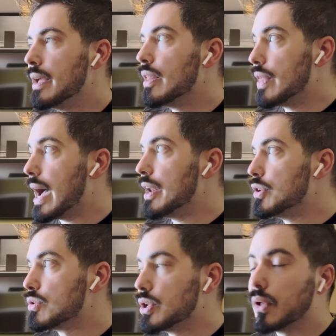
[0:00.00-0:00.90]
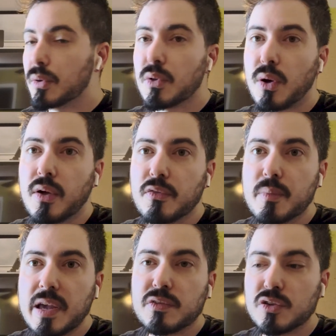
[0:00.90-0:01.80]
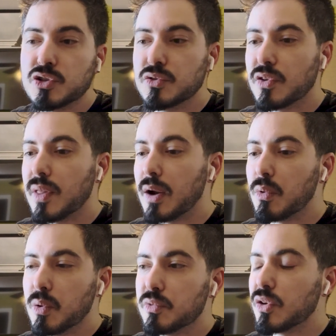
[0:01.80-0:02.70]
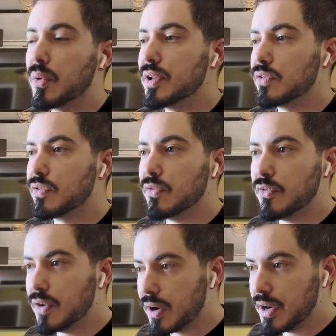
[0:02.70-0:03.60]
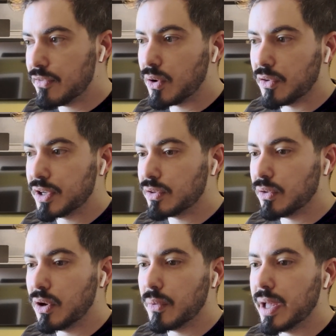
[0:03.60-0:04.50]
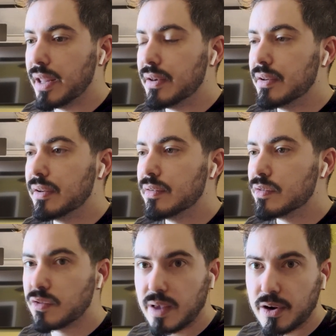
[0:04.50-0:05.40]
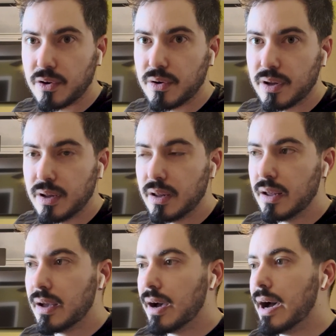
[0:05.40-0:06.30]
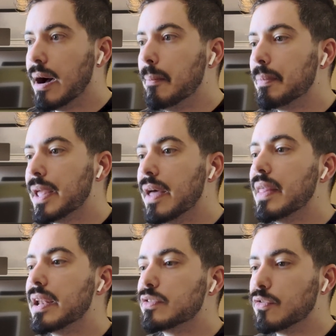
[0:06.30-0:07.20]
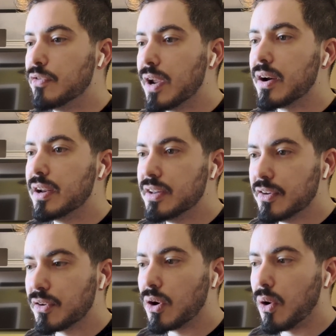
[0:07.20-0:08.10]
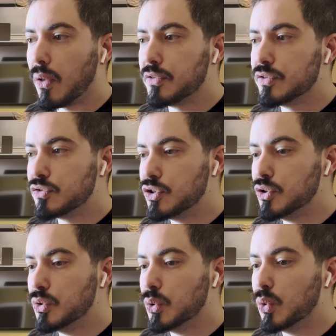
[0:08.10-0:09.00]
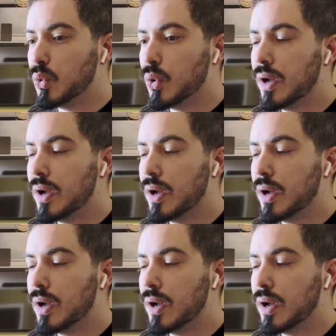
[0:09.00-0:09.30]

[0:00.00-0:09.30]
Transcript: that, and you're dealing with all of the bass issues in that room. So it is very difficult to get the low end centered. And then it's very difficult to